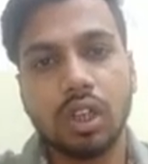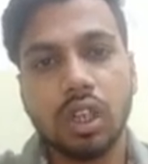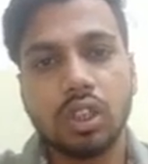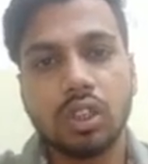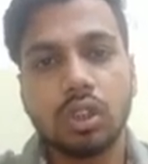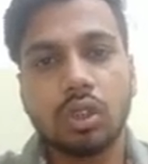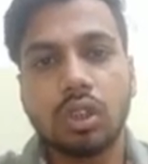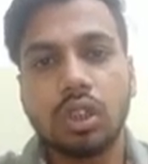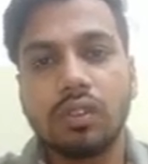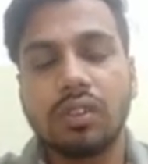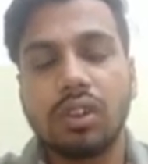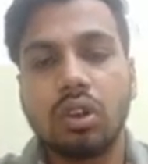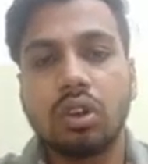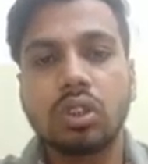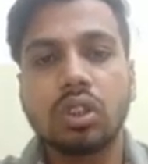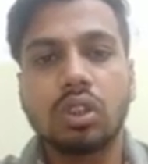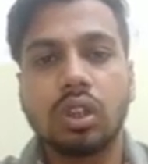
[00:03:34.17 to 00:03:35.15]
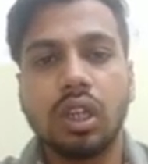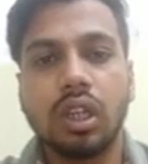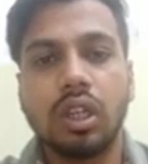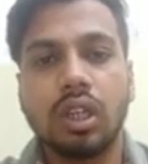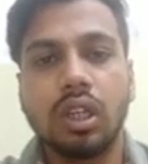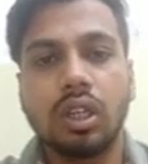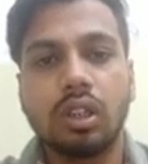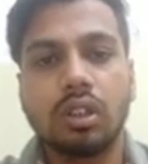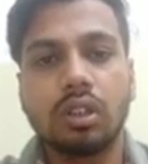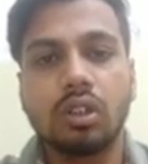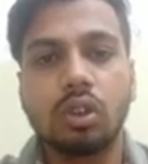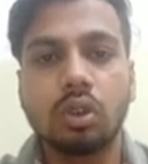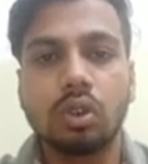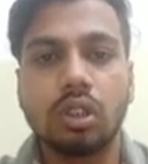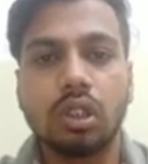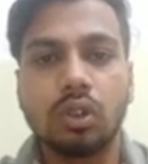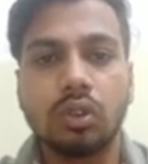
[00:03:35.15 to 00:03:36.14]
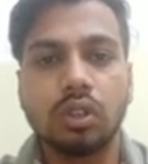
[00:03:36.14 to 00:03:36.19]
so it will not show any error to
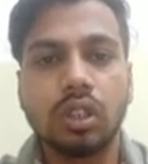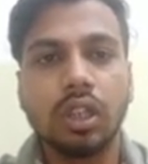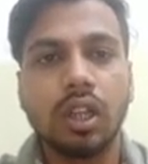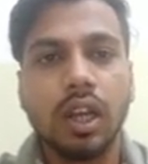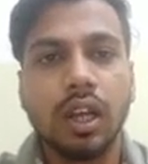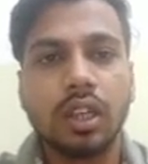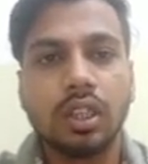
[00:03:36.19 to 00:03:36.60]
the user.